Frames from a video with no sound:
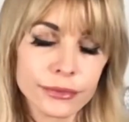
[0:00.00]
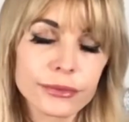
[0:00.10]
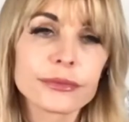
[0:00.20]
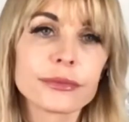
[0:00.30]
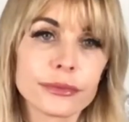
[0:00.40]

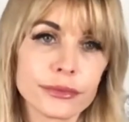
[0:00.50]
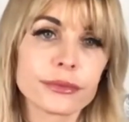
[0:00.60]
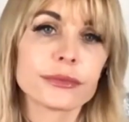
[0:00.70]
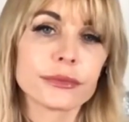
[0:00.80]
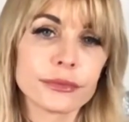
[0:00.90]

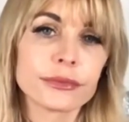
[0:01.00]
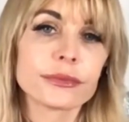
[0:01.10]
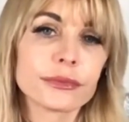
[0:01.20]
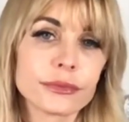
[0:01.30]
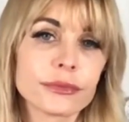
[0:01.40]

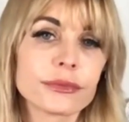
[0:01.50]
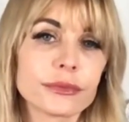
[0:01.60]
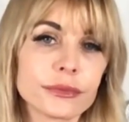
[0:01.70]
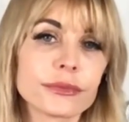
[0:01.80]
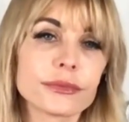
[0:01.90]

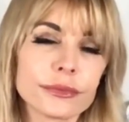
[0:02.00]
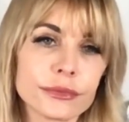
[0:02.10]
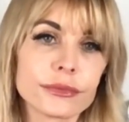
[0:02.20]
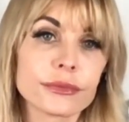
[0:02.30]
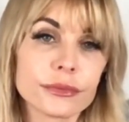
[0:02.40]

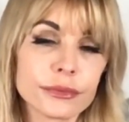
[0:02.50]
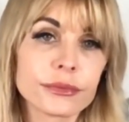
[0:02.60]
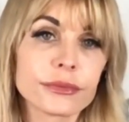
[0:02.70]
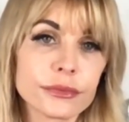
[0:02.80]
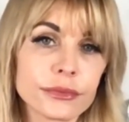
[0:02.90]

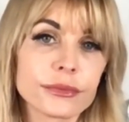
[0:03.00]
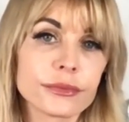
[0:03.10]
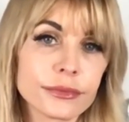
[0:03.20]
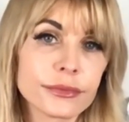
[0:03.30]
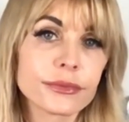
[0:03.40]

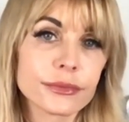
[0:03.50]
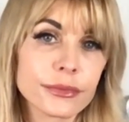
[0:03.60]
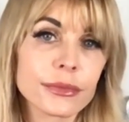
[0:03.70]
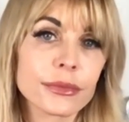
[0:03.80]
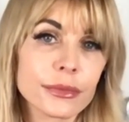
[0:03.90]

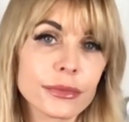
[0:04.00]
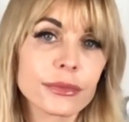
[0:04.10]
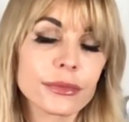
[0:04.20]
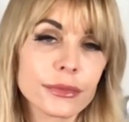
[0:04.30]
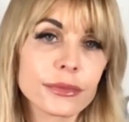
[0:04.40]

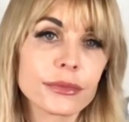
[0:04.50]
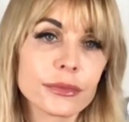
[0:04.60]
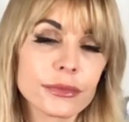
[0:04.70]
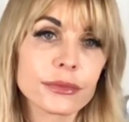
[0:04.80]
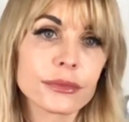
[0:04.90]

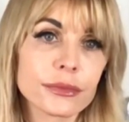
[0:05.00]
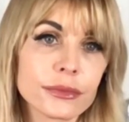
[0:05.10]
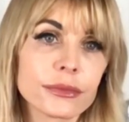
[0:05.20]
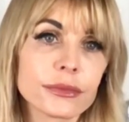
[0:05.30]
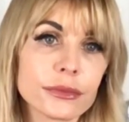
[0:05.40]

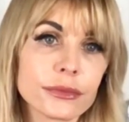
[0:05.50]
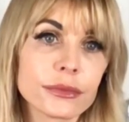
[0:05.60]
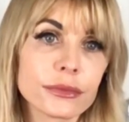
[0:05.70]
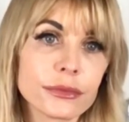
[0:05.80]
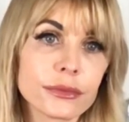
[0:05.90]

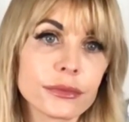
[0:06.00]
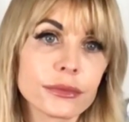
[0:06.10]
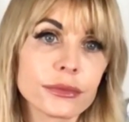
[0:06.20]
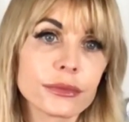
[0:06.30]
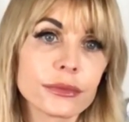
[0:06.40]

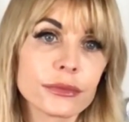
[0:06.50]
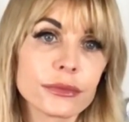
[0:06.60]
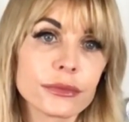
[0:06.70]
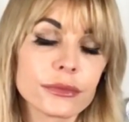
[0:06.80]
(not speaking)